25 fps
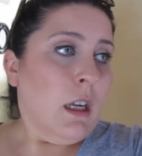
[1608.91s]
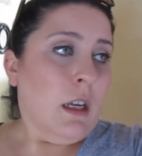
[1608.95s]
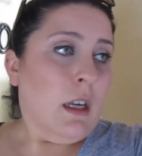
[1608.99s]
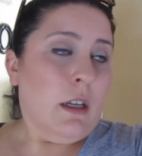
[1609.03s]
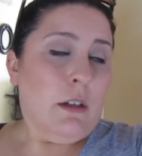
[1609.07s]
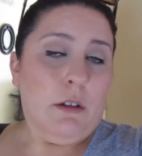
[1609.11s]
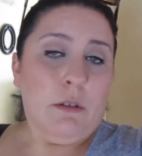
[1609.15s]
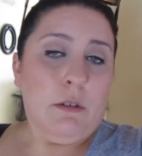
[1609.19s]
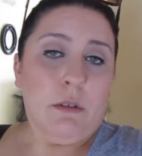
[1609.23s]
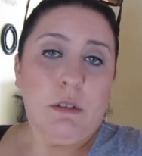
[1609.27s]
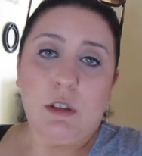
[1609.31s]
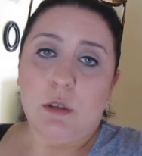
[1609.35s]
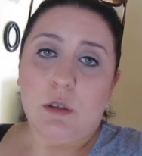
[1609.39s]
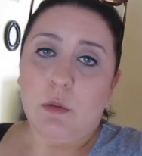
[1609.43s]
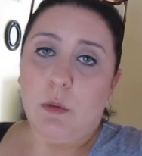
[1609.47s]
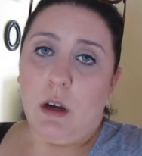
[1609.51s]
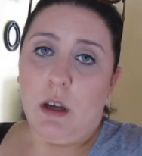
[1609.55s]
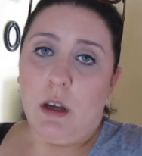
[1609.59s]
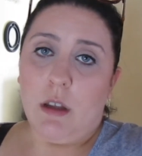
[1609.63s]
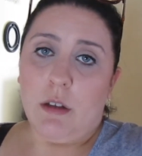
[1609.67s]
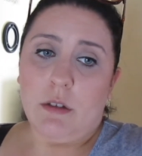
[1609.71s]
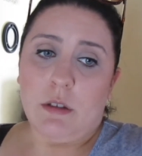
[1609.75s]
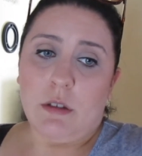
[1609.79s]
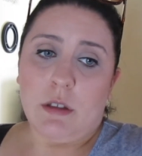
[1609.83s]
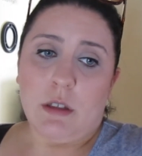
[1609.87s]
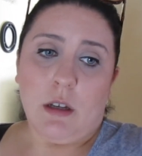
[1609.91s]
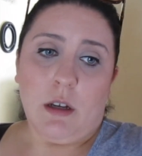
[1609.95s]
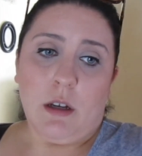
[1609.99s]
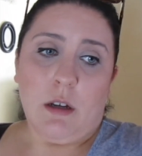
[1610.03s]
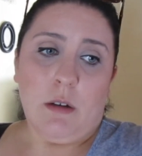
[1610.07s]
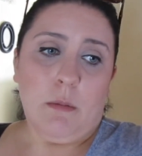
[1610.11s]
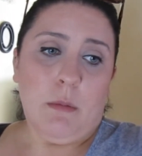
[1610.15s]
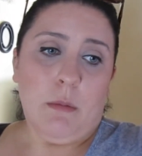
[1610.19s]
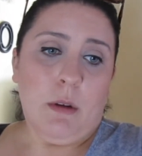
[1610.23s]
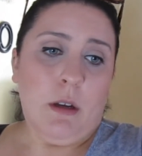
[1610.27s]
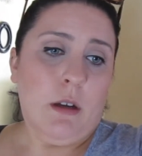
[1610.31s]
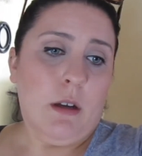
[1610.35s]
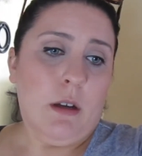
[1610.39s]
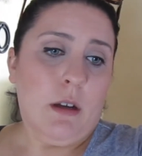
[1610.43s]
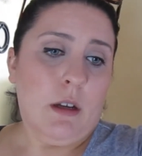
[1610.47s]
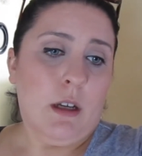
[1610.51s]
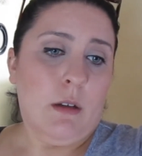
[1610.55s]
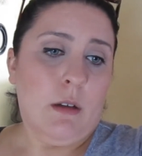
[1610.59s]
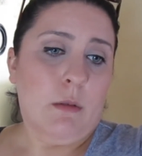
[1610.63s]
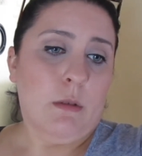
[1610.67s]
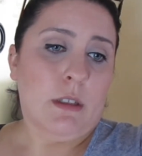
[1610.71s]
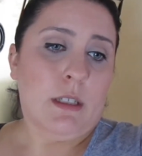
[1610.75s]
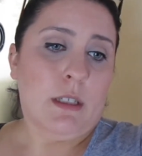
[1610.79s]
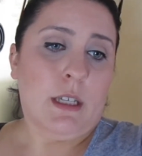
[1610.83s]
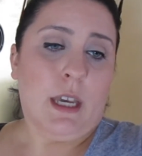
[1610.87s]
I know he swallowed some.
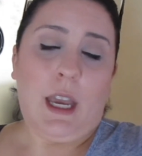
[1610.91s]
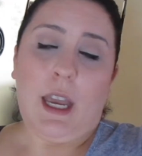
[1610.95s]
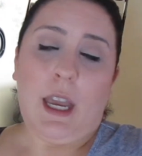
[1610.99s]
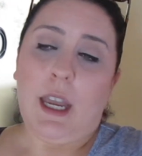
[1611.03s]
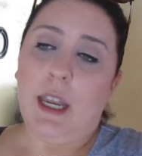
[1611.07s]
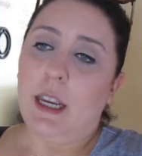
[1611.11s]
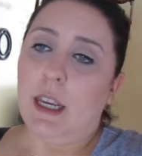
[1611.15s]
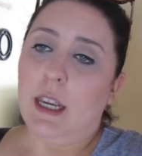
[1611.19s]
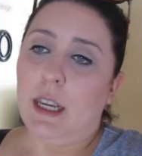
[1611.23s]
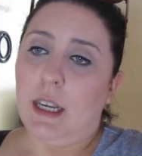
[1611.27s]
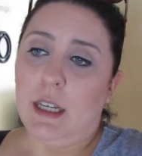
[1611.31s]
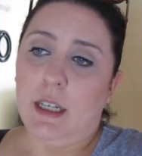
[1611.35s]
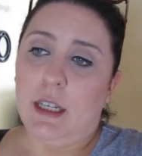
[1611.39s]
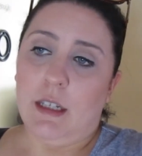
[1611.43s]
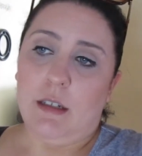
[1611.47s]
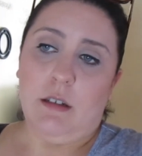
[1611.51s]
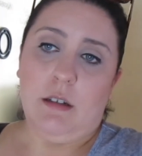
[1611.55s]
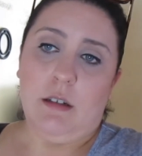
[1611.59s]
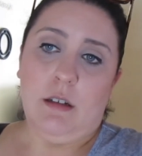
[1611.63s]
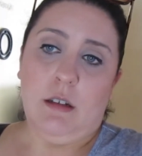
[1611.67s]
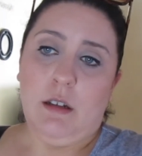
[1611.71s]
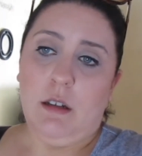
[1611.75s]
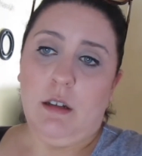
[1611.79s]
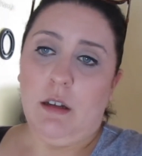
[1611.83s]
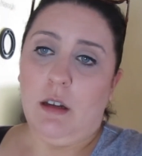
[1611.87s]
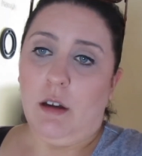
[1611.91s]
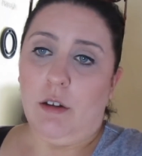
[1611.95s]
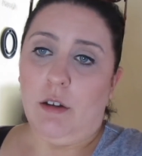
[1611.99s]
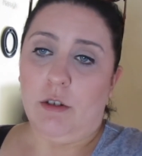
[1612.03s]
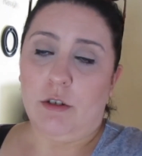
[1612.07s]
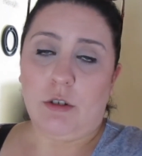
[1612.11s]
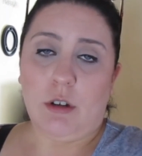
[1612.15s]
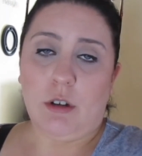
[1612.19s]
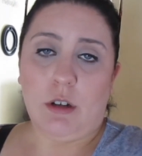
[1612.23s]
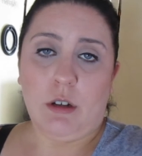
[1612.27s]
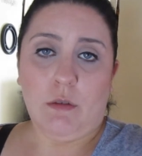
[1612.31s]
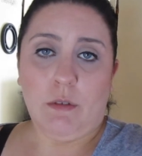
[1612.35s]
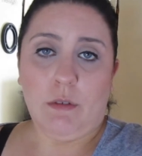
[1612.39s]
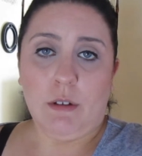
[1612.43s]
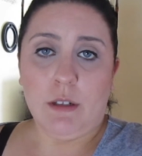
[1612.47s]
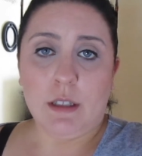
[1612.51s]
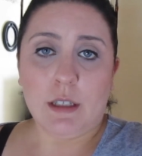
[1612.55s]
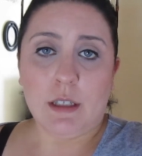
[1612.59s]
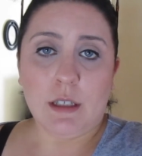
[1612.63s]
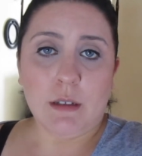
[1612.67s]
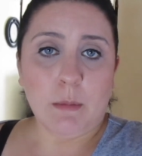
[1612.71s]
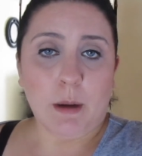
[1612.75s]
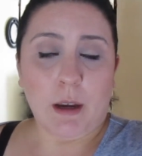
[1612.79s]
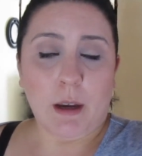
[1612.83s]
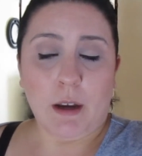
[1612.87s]
He was gagging, and I was trying to
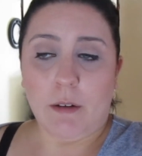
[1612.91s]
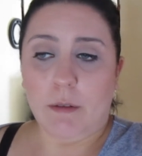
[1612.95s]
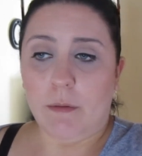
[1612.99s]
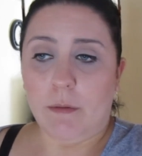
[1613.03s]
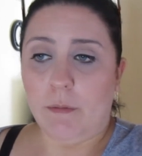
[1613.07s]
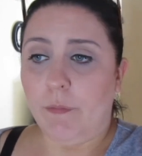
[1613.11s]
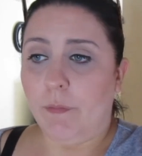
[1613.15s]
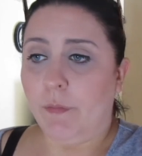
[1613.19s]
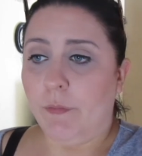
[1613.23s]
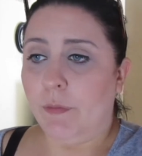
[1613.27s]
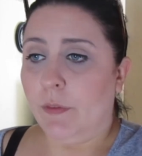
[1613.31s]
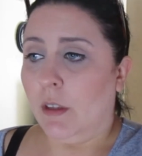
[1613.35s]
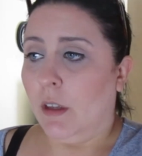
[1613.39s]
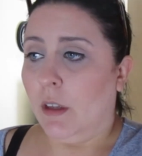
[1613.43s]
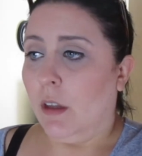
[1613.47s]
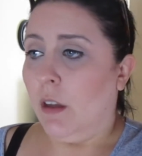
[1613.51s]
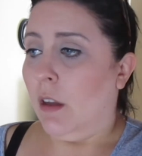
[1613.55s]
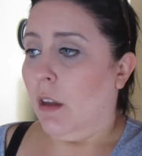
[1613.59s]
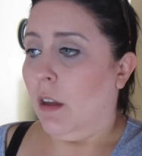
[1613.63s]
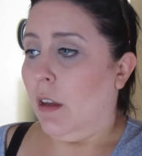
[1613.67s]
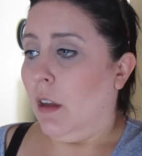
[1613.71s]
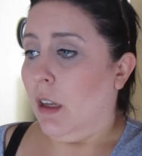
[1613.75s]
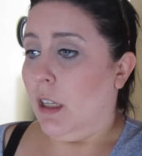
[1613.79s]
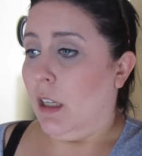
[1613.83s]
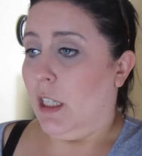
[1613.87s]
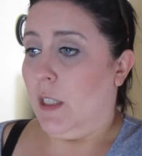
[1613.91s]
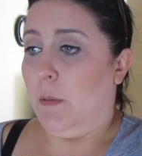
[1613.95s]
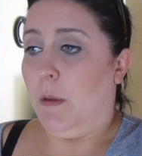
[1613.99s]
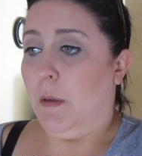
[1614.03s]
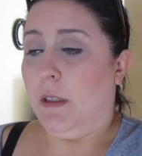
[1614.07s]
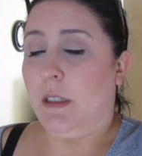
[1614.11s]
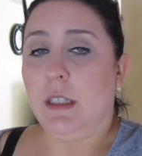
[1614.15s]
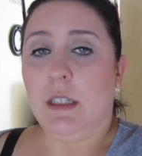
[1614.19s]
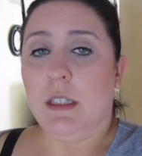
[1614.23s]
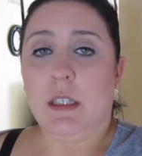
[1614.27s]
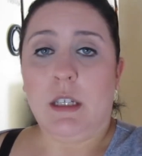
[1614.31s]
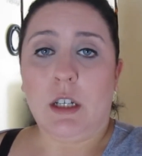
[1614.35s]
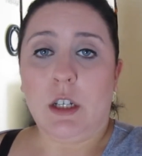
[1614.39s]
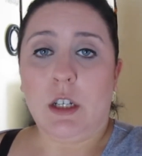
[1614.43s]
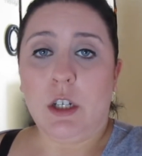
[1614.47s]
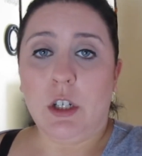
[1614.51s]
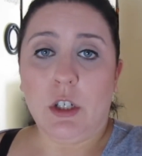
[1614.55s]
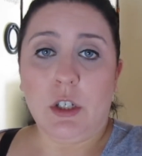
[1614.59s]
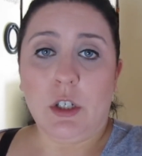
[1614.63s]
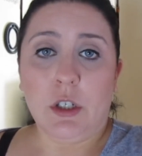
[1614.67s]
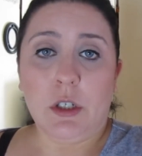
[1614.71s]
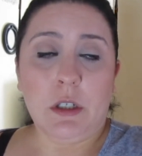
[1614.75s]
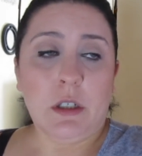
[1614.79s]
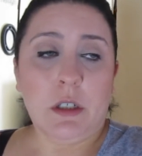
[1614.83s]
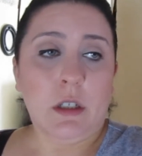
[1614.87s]
rinse him out as best as I
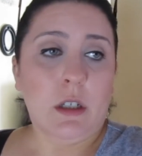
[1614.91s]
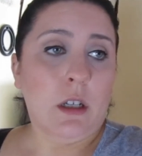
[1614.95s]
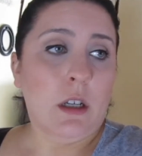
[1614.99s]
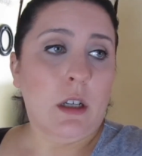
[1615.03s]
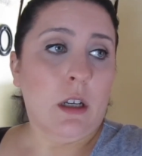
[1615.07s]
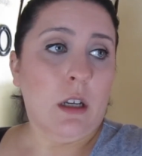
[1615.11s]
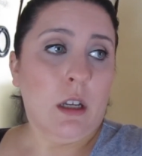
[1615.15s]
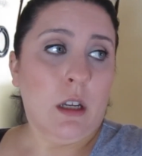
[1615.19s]
could.